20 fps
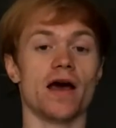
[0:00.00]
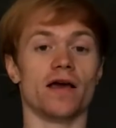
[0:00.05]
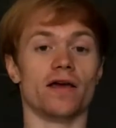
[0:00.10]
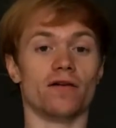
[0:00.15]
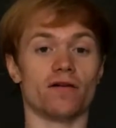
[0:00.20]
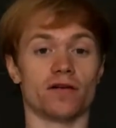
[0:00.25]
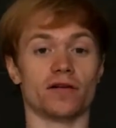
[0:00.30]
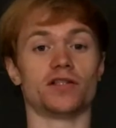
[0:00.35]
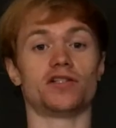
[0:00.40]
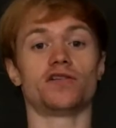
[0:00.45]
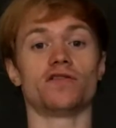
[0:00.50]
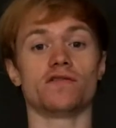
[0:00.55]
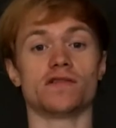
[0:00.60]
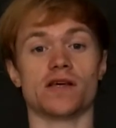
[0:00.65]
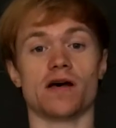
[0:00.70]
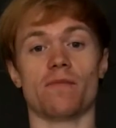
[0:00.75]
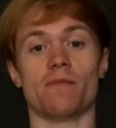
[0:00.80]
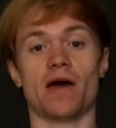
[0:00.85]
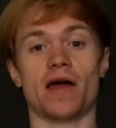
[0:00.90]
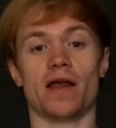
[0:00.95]
You can choose
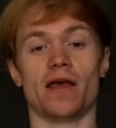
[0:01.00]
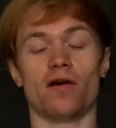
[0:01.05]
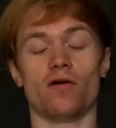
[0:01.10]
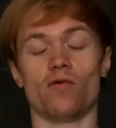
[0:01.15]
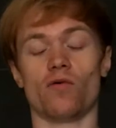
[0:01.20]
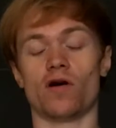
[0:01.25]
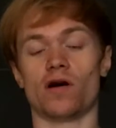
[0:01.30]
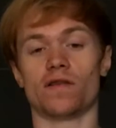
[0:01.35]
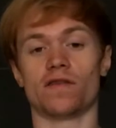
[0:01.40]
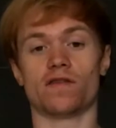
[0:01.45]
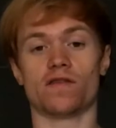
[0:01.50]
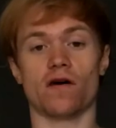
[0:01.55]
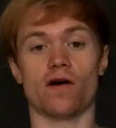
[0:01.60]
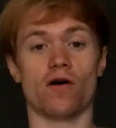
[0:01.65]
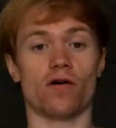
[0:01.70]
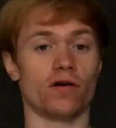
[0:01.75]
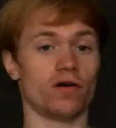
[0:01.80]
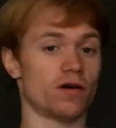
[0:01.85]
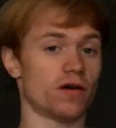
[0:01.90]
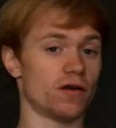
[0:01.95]
how many you want
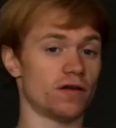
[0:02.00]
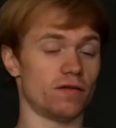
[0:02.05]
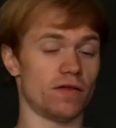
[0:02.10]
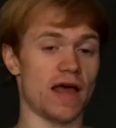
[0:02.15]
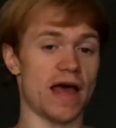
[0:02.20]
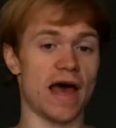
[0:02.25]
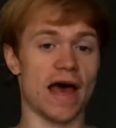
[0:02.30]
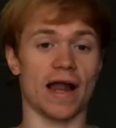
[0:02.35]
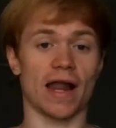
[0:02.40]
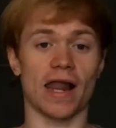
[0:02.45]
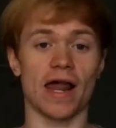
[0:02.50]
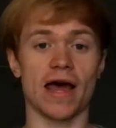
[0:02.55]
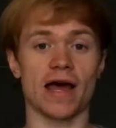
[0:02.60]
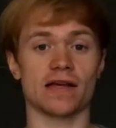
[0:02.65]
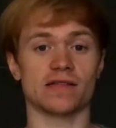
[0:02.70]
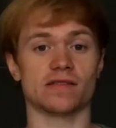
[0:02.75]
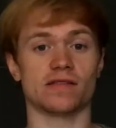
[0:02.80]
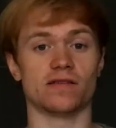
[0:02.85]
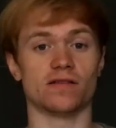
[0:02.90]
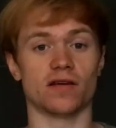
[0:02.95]
though. You can add
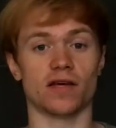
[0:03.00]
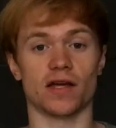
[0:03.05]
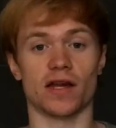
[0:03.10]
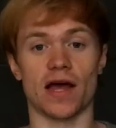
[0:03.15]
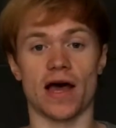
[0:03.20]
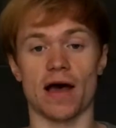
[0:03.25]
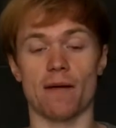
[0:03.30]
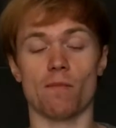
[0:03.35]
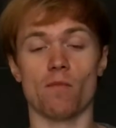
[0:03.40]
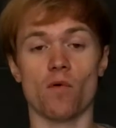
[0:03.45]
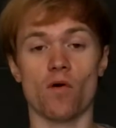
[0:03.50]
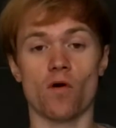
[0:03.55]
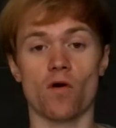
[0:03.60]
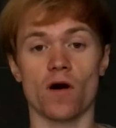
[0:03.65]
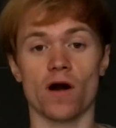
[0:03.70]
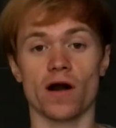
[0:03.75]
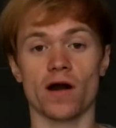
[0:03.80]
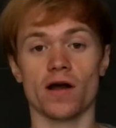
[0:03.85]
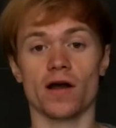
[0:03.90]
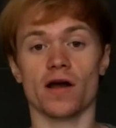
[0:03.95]
less, you can add
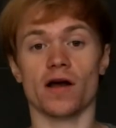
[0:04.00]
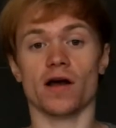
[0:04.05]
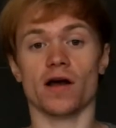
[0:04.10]
more.